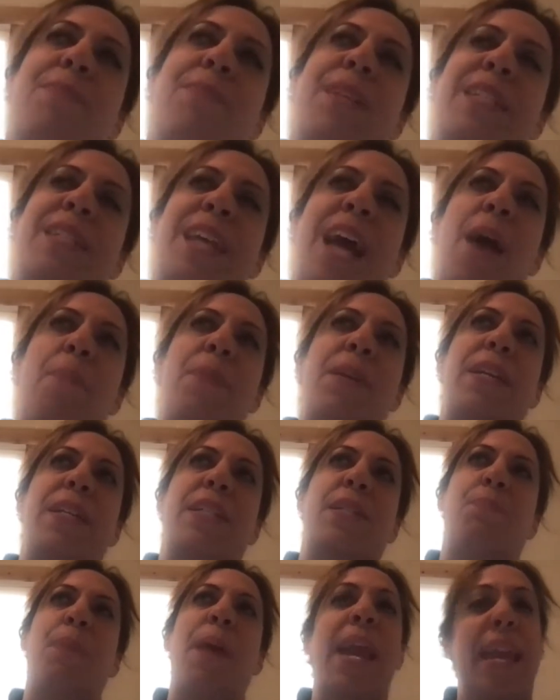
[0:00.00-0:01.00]
the topic is
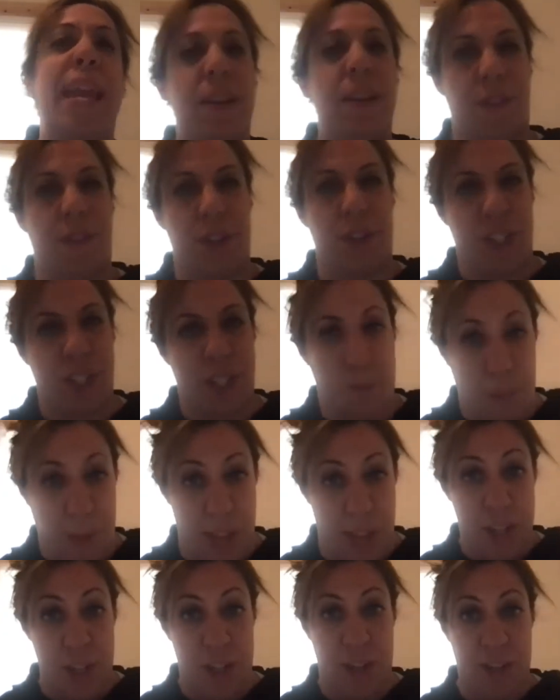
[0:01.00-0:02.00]
pain versus
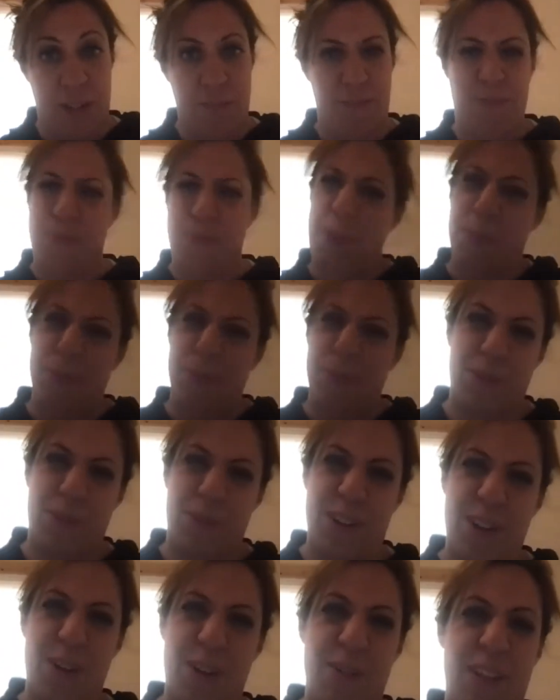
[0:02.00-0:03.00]
pleasure and people sort of
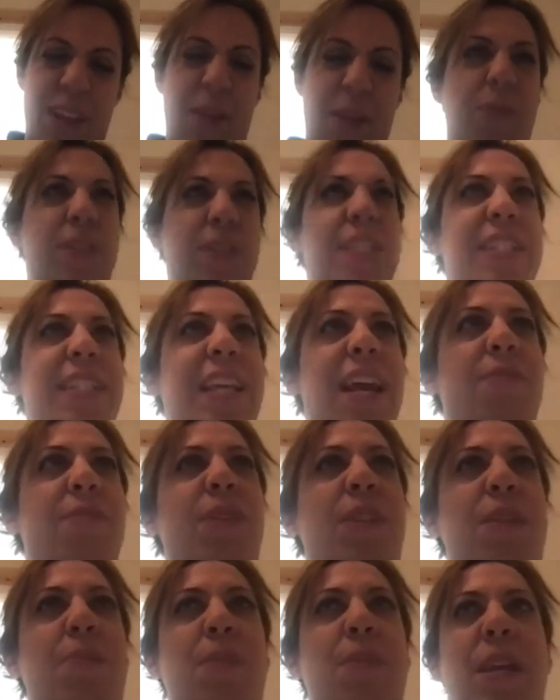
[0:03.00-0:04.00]
go like what does that
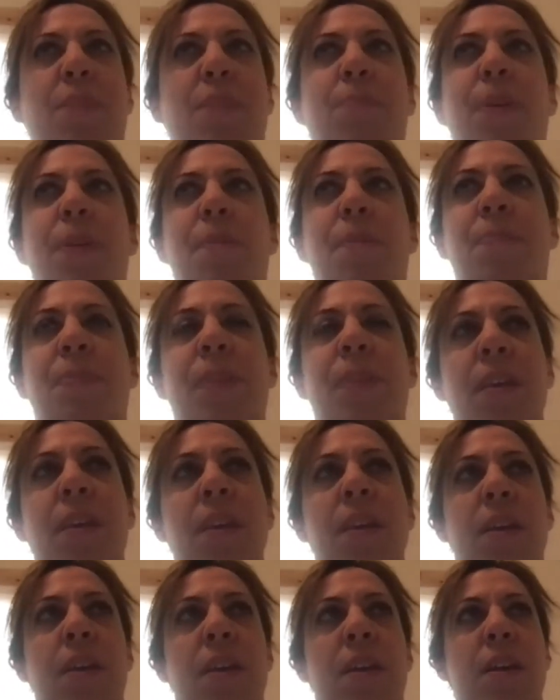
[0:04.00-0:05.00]
really mean but
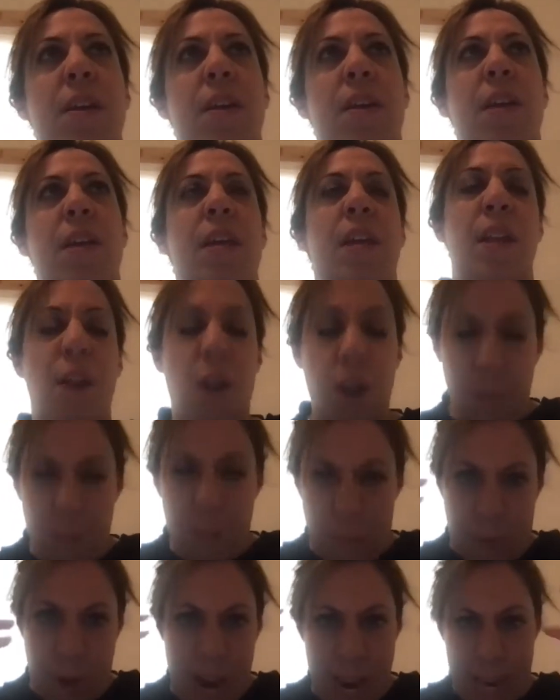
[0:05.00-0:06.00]
in our
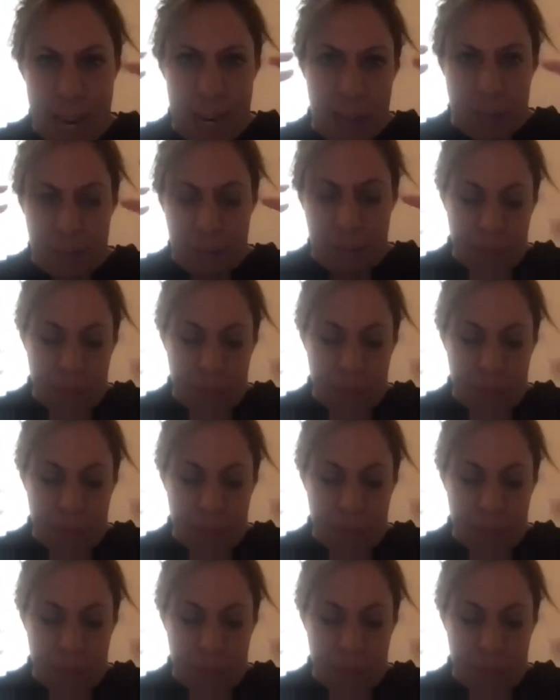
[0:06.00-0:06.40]
brain